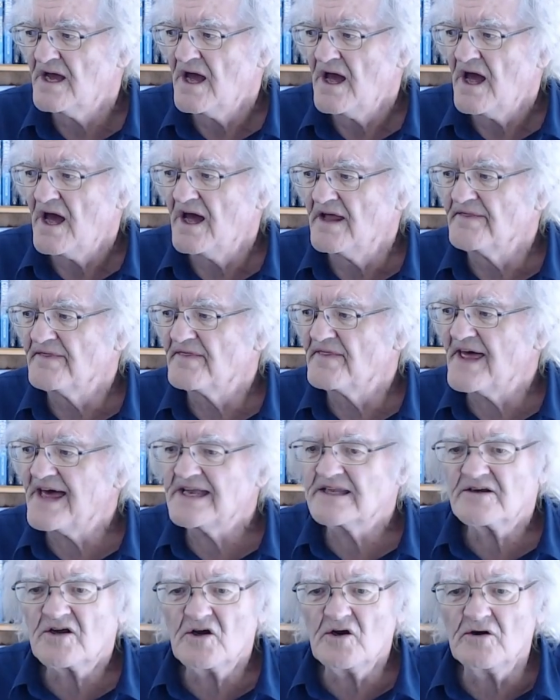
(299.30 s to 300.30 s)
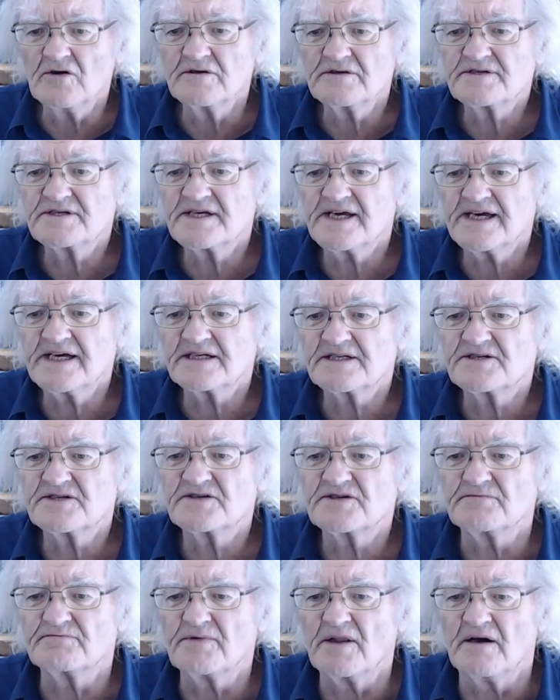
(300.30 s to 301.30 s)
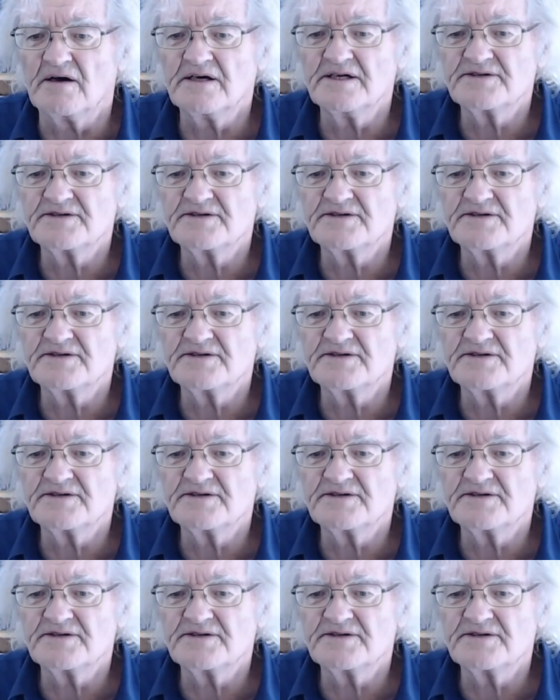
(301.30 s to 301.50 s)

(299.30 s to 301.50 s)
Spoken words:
And that context supplies